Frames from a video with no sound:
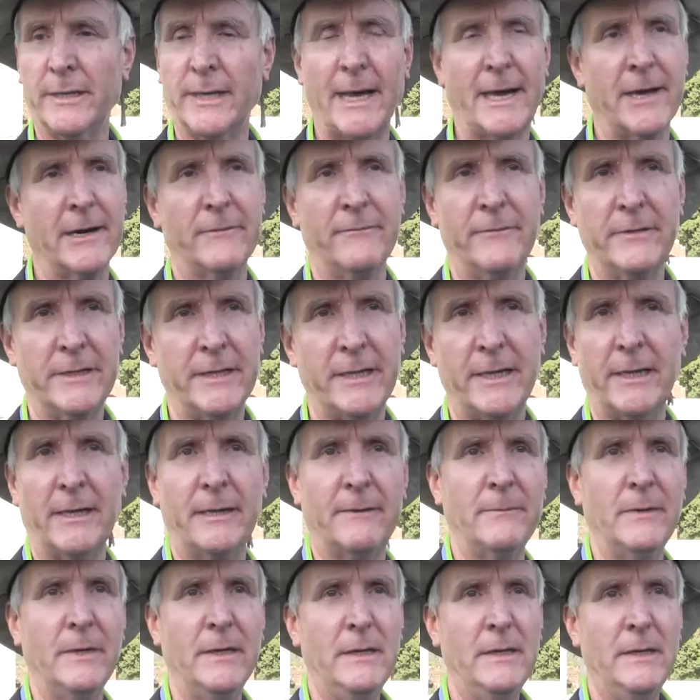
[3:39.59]
And out of it
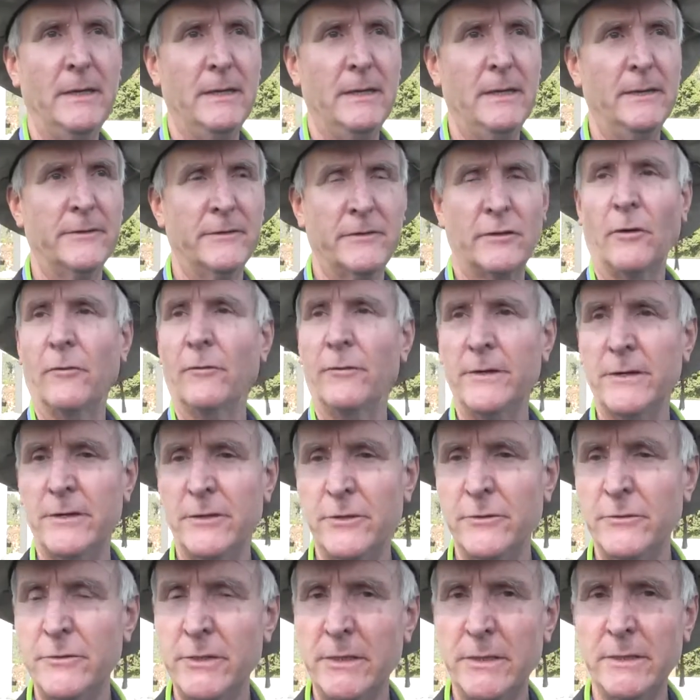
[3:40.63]
came Soviet
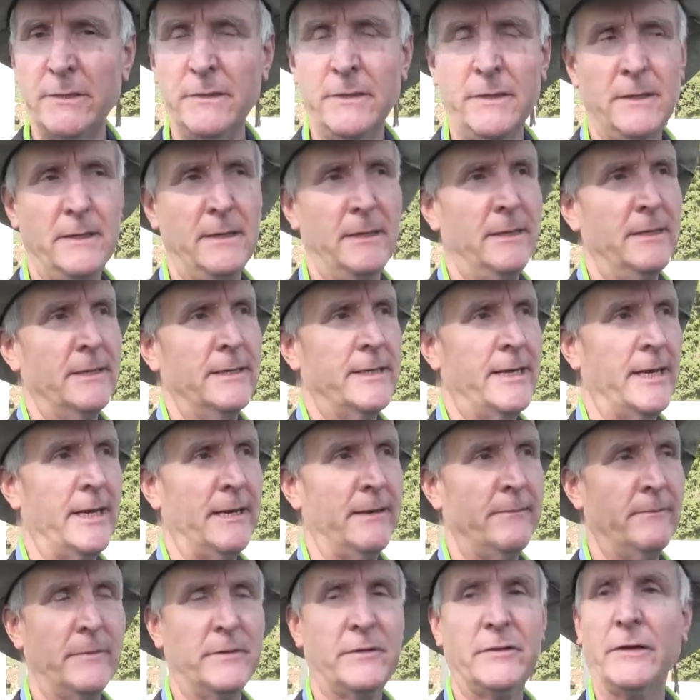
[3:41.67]
Union,
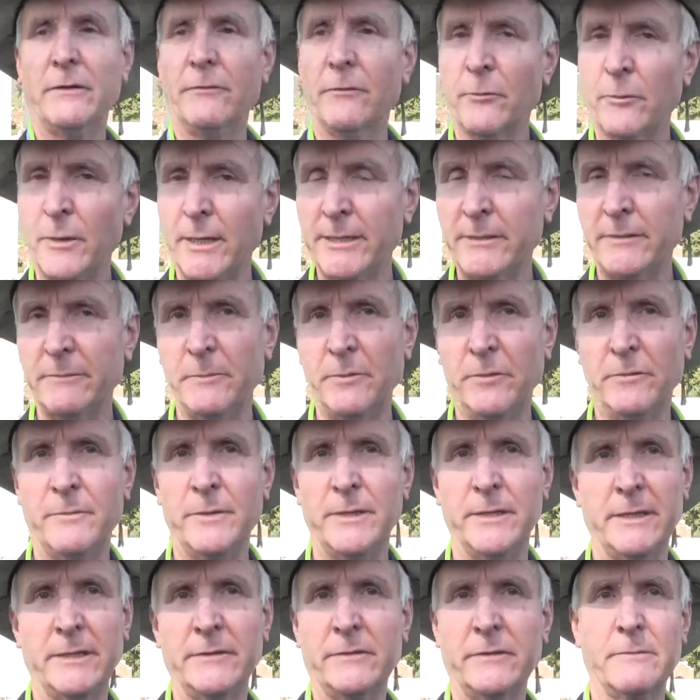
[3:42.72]
came civil rights
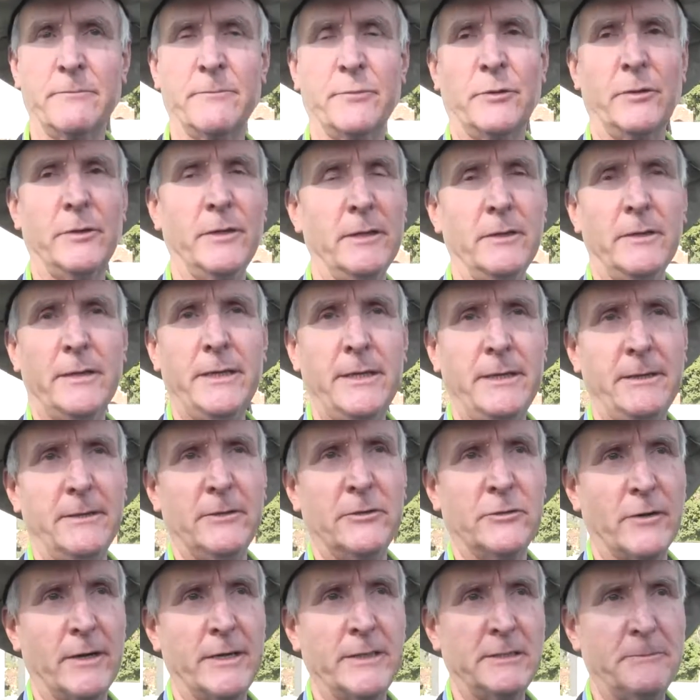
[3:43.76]
movement. It's completely
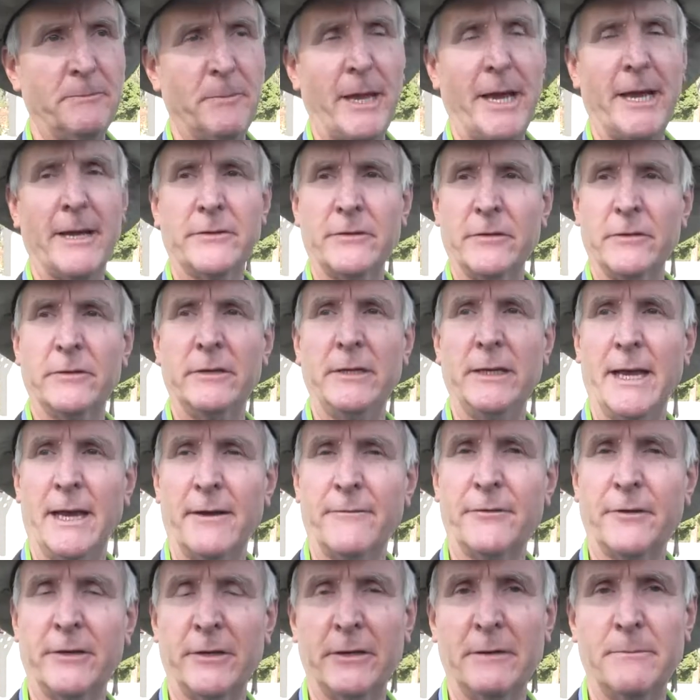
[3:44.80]
traced back to the
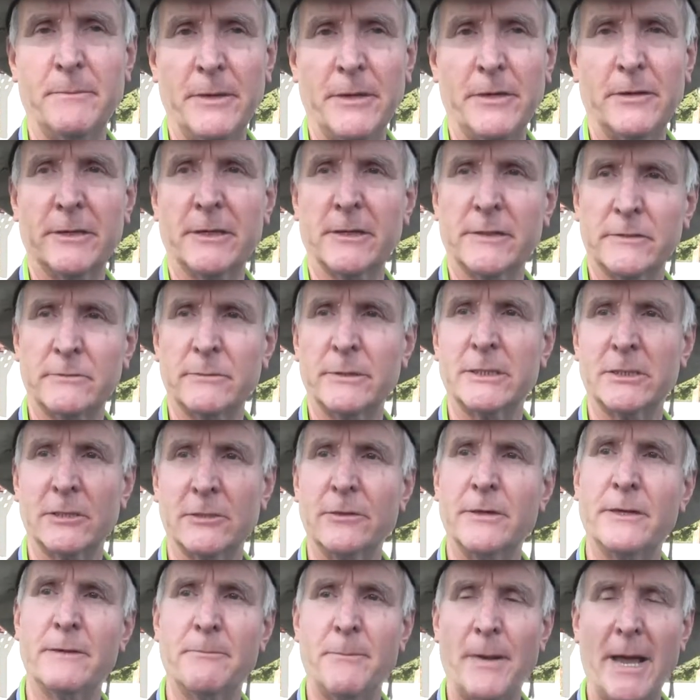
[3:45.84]
African Americans
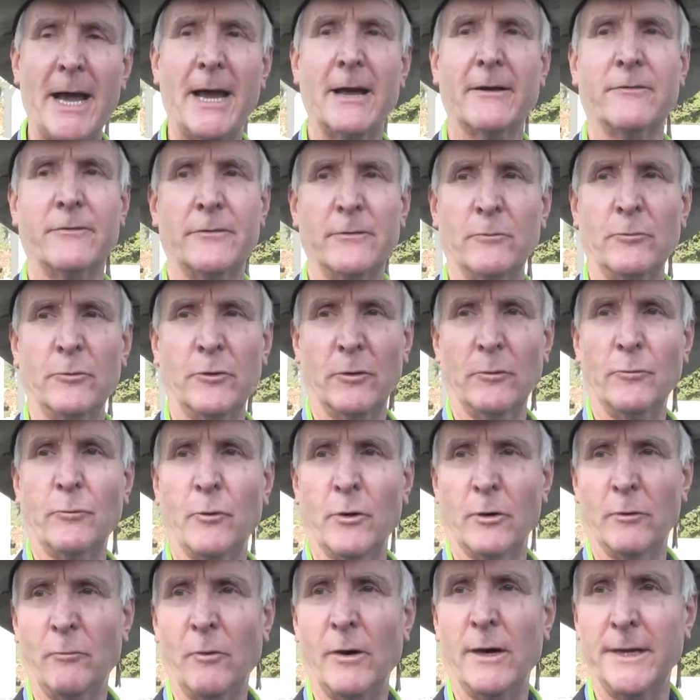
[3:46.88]
returning back from World
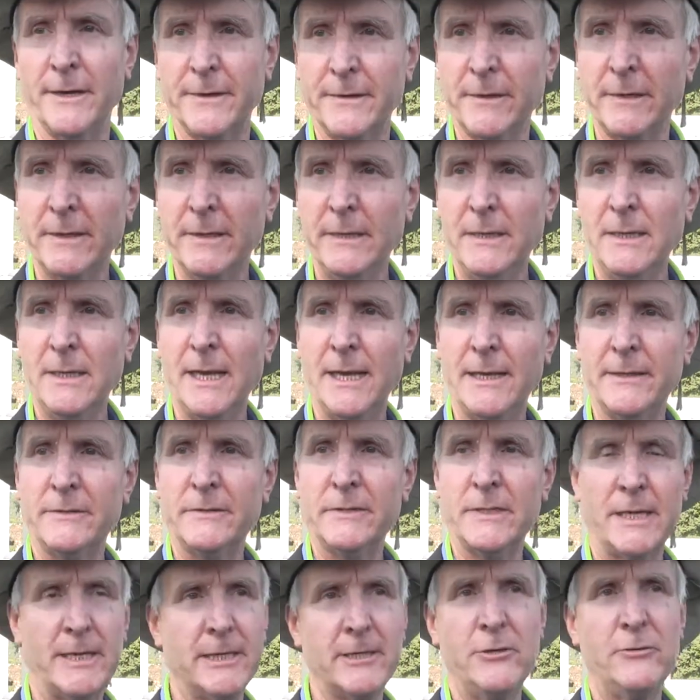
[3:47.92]
War I and
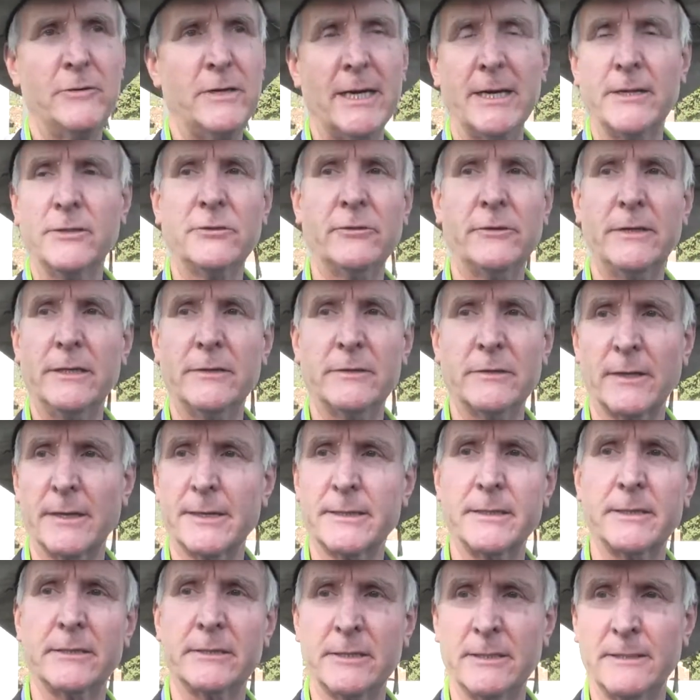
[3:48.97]
saying, you can't treat us
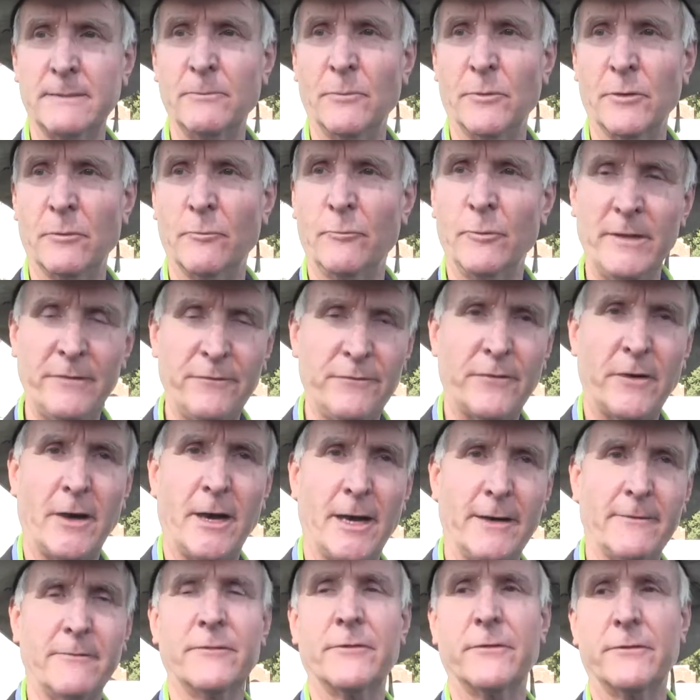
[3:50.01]
like this anymore. We
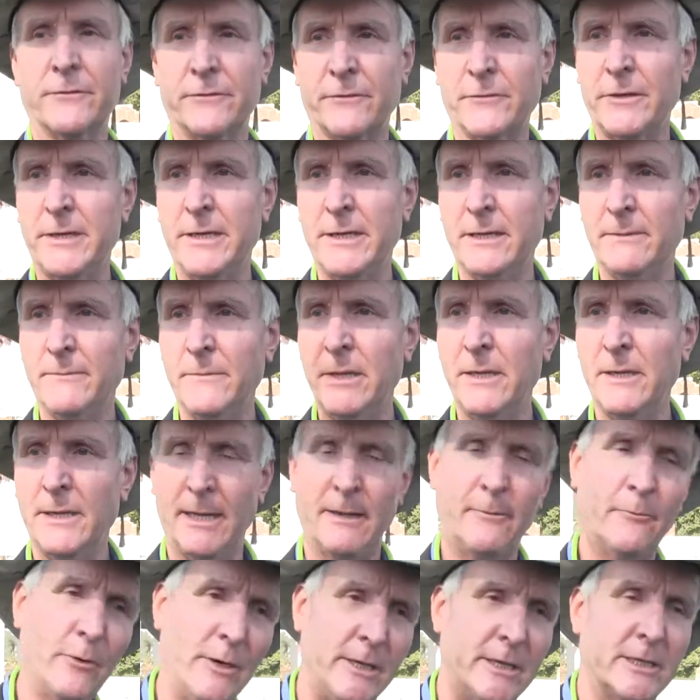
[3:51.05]
fought for freedom
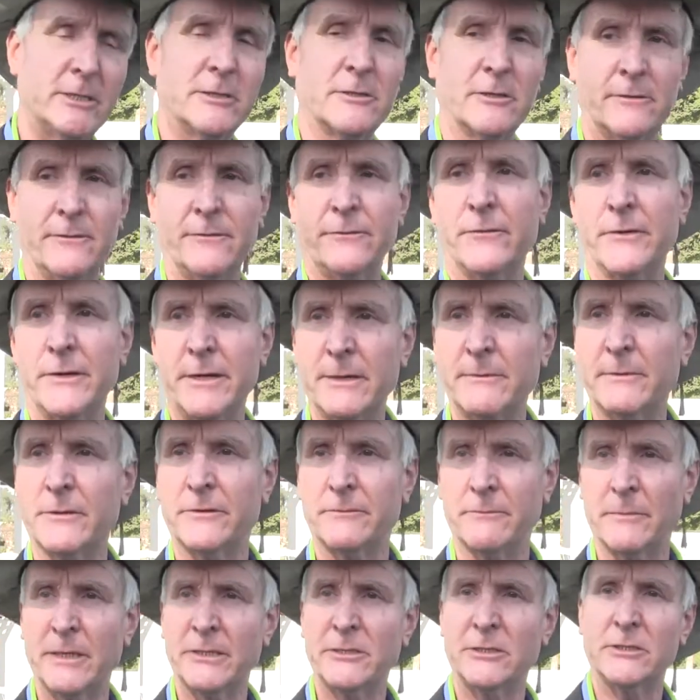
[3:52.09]
and we deserve freedom
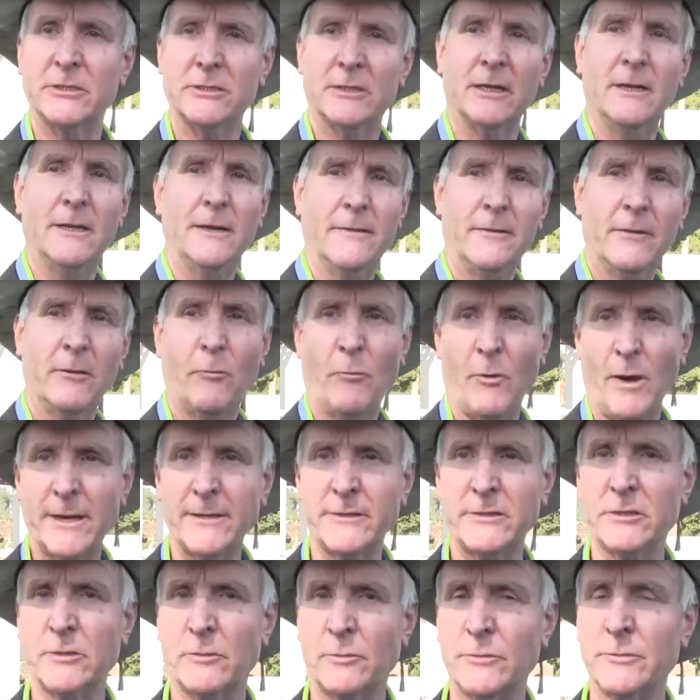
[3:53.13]
as much as the
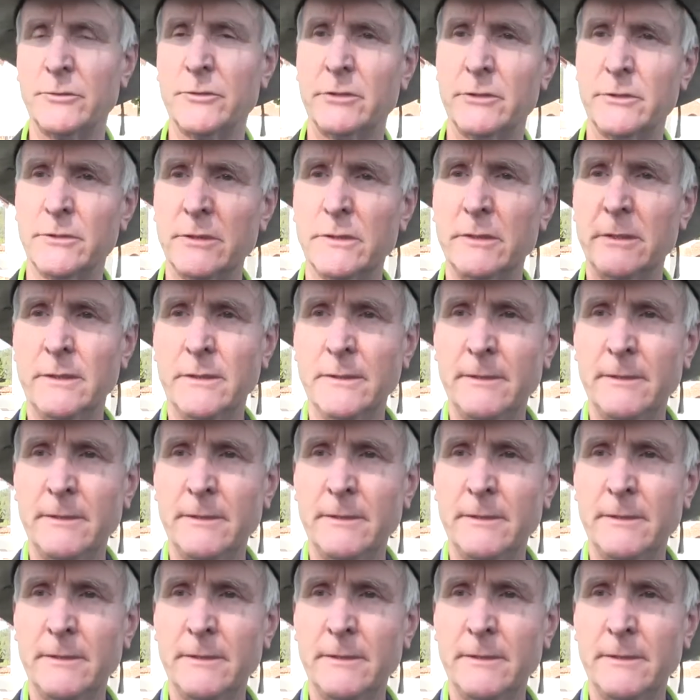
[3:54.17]
white soldiers.